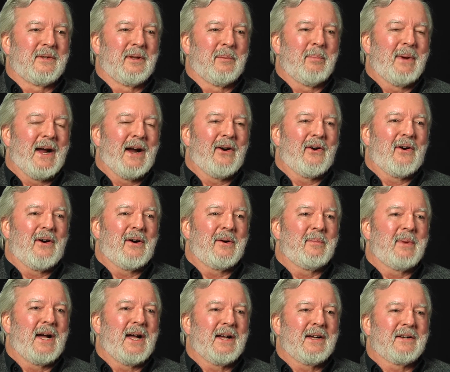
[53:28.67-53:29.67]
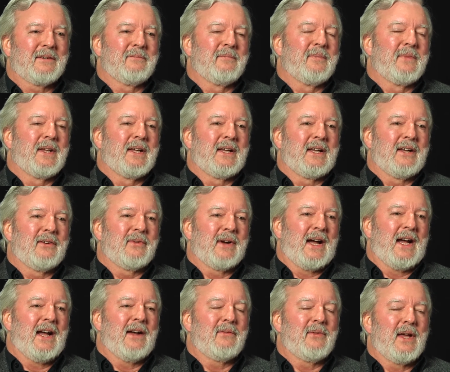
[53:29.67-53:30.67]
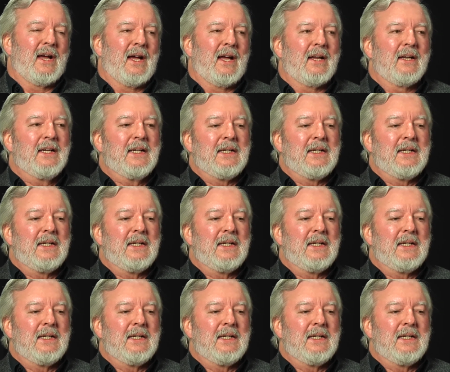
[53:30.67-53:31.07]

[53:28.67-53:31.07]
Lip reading: bare hardback, if I have that.